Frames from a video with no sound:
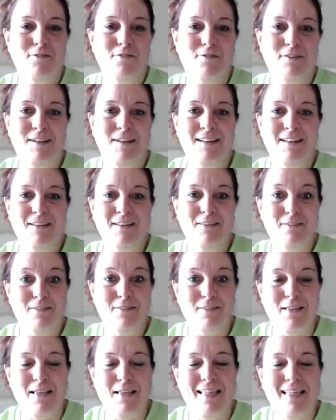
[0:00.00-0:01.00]
of
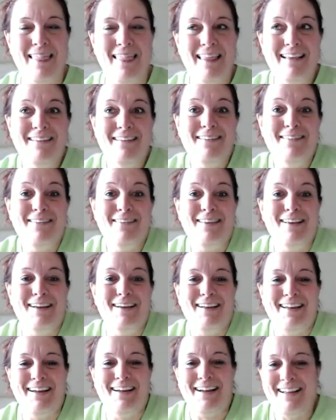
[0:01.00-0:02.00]
this is
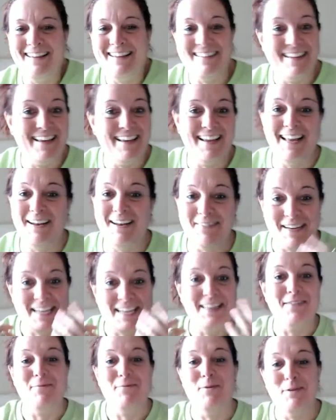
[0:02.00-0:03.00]
I see I can't even
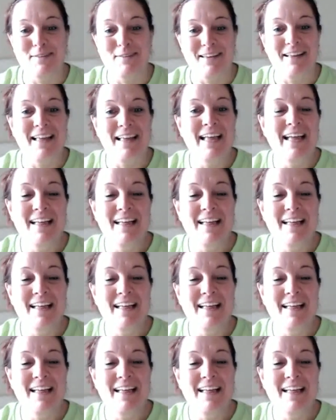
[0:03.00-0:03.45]
get the words out.